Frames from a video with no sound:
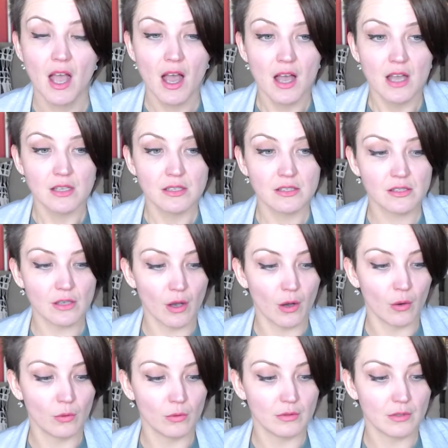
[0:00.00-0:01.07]

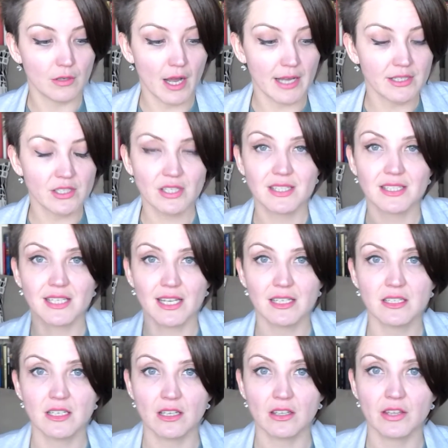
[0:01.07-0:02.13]
So
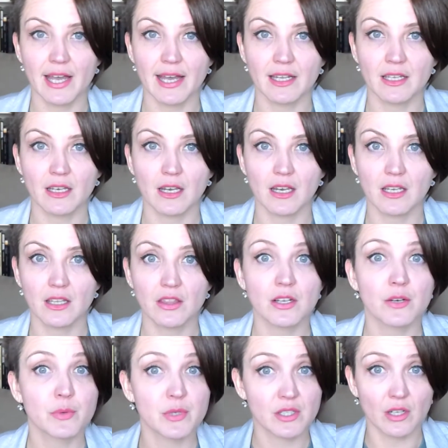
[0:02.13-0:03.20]
understanding that in their
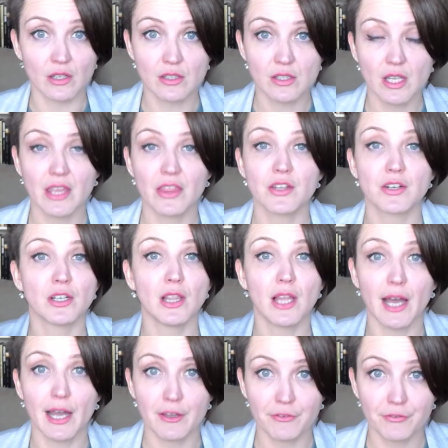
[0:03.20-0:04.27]
results, in their
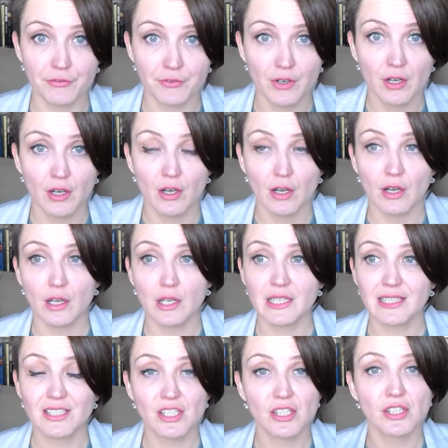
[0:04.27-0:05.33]
life,
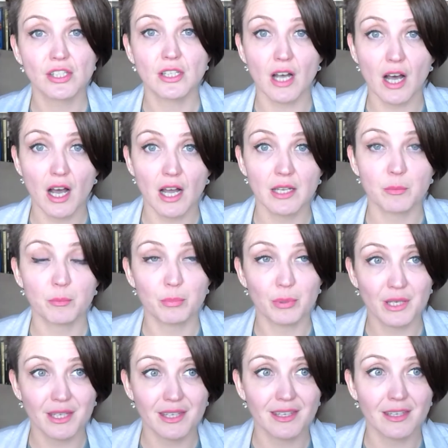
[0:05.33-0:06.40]
it is not
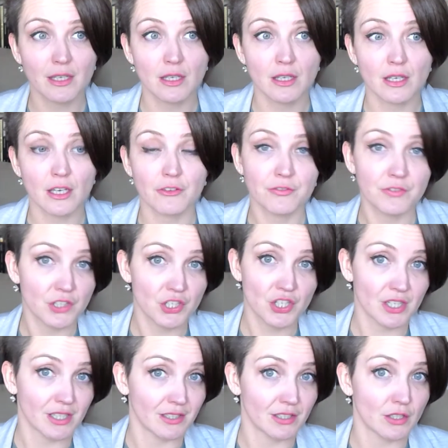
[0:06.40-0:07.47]
being
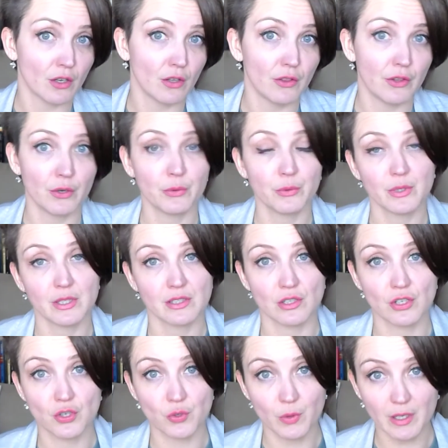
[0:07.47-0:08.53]
efficient, although it's
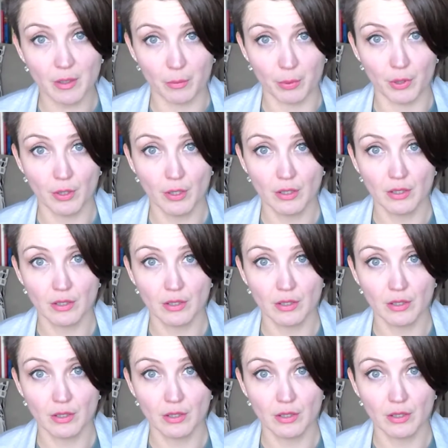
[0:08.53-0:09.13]
enjoyable,